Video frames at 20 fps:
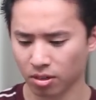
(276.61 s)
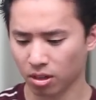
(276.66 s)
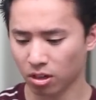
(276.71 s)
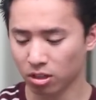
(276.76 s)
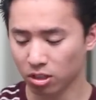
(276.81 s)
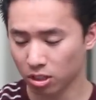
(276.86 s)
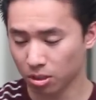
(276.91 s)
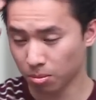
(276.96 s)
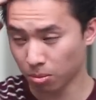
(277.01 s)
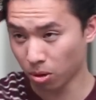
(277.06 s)

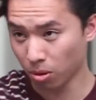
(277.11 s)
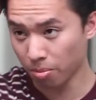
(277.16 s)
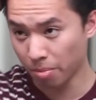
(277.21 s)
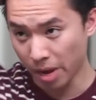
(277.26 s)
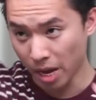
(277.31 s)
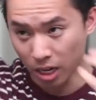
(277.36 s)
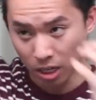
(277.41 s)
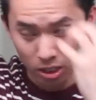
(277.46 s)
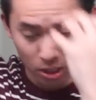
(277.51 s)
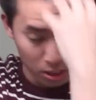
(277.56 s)
are just more
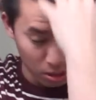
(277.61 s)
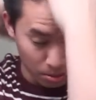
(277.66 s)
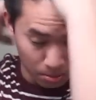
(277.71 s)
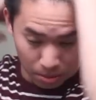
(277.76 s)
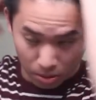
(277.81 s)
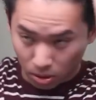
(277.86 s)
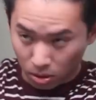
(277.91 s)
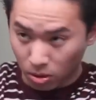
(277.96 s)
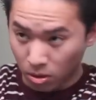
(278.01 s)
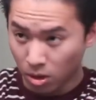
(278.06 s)

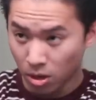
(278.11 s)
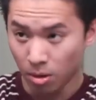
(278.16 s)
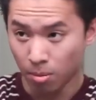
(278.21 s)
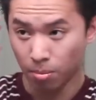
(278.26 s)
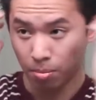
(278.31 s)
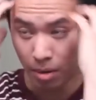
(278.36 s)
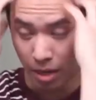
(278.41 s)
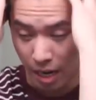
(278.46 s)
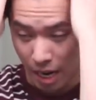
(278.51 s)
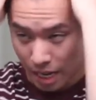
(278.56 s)
manageable
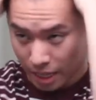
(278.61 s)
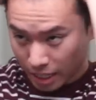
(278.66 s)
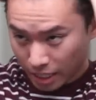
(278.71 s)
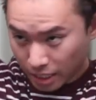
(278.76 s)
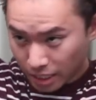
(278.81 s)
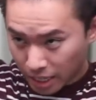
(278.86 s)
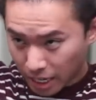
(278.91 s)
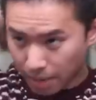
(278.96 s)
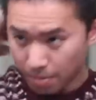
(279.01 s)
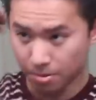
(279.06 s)
but at the
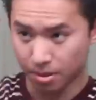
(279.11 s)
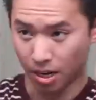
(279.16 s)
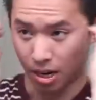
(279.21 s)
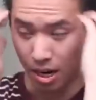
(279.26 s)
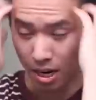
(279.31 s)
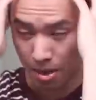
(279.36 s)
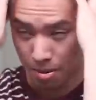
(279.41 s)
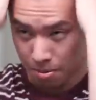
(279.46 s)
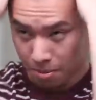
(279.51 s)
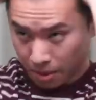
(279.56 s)
same
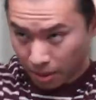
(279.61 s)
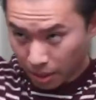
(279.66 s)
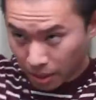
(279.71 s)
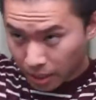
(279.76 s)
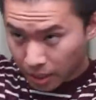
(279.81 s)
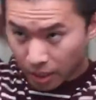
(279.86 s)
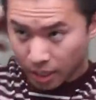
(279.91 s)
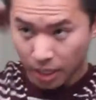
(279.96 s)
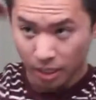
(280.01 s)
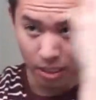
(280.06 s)
time
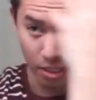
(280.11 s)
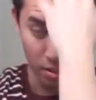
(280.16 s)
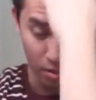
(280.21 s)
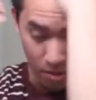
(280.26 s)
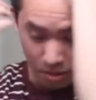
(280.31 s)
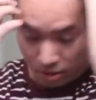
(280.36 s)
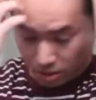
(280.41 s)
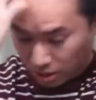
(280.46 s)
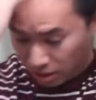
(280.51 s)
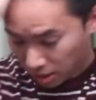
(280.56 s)
it's
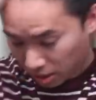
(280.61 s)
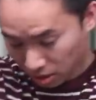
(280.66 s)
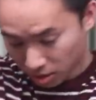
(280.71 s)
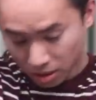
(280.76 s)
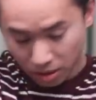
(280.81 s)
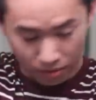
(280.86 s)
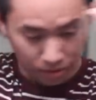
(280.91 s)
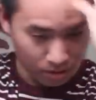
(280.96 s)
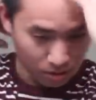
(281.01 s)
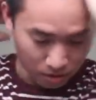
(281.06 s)
still
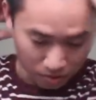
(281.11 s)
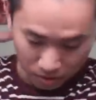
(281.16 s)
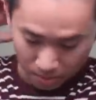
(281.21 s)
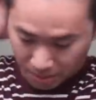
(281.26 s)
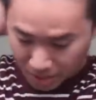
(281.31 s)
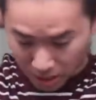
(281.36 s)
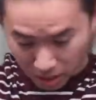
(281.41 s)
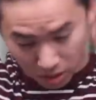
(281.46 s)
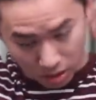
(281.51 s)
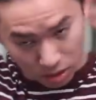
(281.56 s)
difficult for
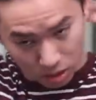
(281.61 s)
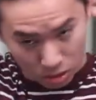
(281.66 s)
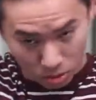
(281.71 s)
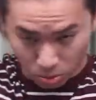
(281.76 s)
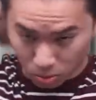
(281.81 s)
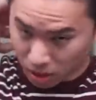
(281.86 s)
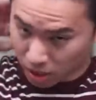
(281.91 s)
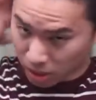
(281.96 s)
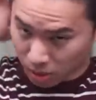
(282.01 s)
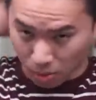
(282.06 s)
me to use
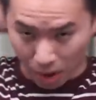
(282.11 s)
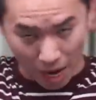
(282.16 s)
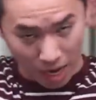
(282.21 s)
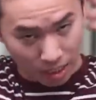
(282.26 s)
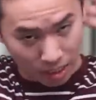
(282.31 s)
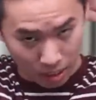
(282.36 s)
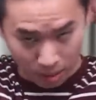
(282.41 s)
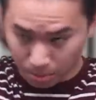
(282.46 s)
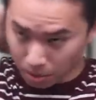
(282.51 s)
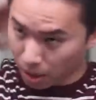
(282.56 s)
really
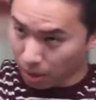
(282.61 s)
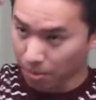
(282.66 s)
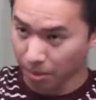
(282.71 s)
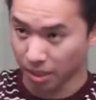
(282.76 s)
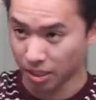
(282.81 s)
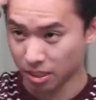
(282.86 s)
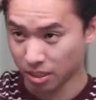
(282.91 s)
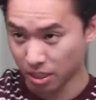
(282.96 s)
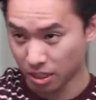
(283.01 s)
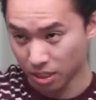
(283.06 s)
waxy
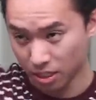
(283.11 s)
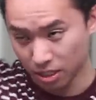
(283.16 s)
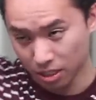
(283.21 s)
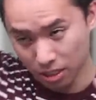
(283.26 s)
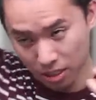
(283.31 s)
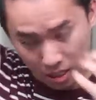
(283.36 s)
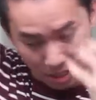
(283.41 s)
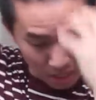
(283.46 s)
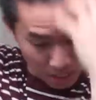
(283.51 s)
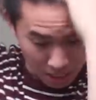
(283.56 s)
pomades
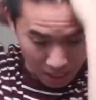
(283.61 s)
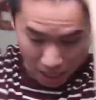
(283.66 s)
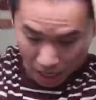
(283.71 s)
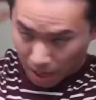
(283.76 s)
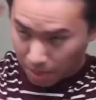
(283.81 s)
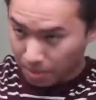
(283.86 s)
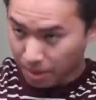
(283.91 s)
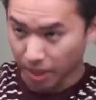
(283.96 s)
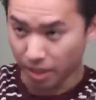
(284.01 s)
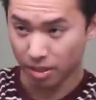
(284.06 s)
because
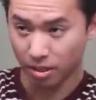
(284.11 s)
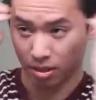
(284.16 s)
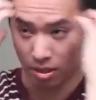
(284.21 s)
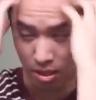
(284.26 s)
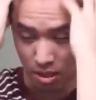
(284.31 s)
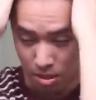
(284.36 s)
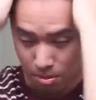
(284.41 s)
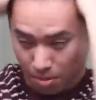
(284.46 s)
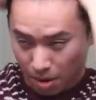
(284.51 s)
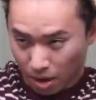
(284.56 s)
I
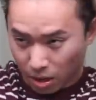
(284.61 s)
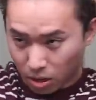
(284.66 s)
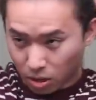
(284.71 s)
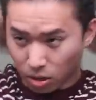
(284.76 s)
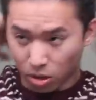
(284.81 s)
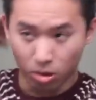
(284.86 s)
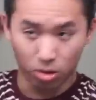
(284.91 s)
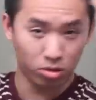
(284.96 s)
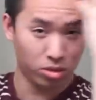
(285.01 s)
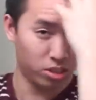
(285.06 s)
mean the amount of
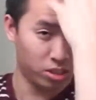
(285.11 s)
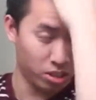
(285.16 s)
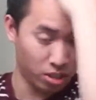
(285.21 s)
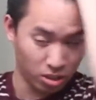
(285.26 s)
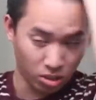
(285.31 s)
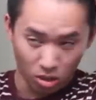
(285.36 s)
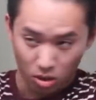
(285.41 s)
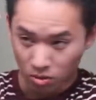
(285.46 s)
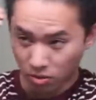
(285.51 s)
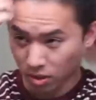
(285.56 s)
hold is
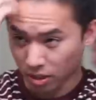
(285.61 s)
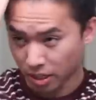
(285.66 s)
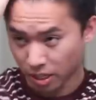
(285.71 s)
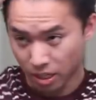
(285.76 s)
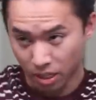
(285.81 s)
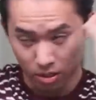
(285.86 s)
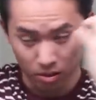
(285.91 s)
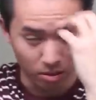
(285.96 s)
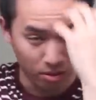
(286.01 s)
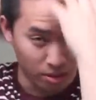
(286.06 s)
just
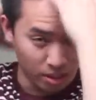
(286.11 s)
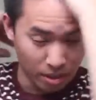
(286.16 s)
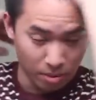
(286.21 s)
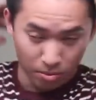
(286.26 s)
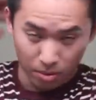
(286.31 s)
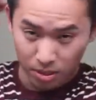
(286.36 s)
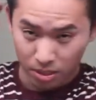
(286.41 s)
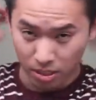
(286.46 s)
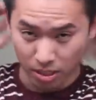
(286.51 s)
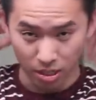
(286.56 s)
overkill and
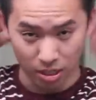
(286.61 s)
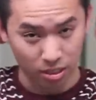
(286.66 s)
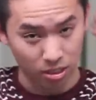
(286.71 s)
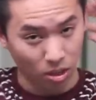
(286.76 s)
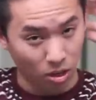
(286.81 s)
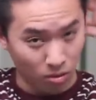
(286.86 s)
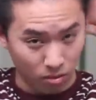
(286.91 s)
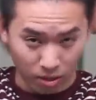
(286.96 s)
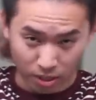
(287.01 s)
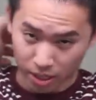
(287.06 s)
then once it gets
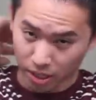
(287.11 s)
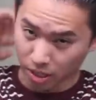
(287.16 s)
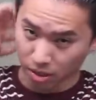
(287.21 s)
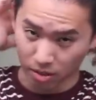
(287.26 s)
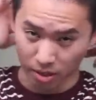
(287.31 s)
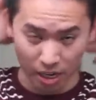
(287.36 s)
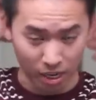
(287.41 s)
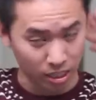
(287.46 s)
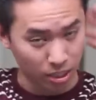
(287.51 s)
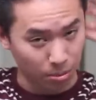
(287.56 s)

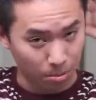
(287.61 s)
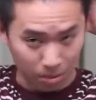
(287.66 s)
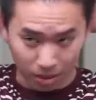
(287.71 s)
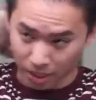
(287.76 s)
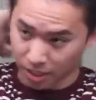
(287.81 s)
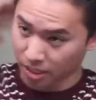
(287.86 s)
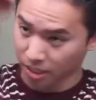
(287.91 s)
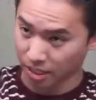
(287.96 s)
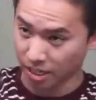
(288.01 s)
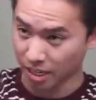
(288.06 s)
overkill it actually
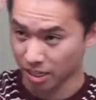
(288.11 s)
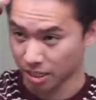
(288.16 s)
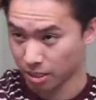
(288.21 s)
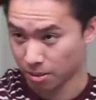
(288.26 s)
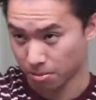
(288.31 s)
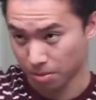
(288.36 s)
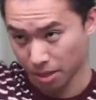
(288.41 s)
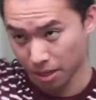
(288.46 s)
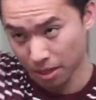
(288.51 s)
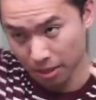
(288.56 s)
plays
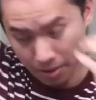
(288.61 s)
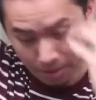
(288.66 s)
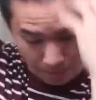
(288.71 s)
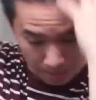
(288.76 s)
against me